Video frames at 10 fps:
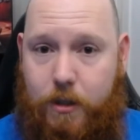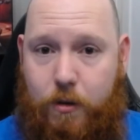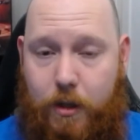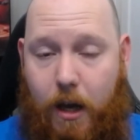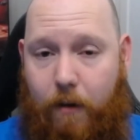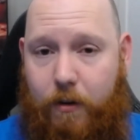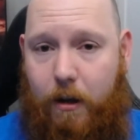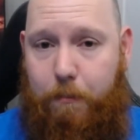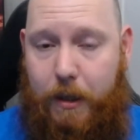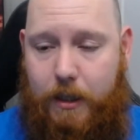to the Covenant
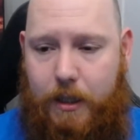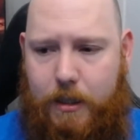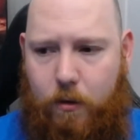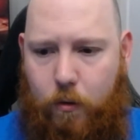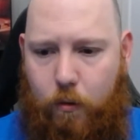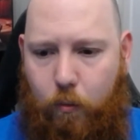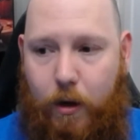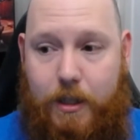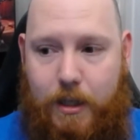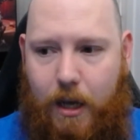abilities, or
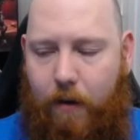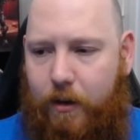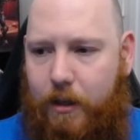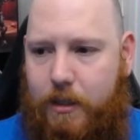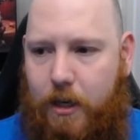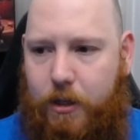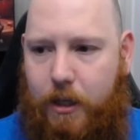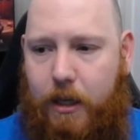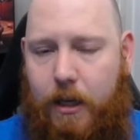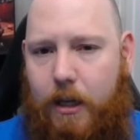what is a Covenant essentially,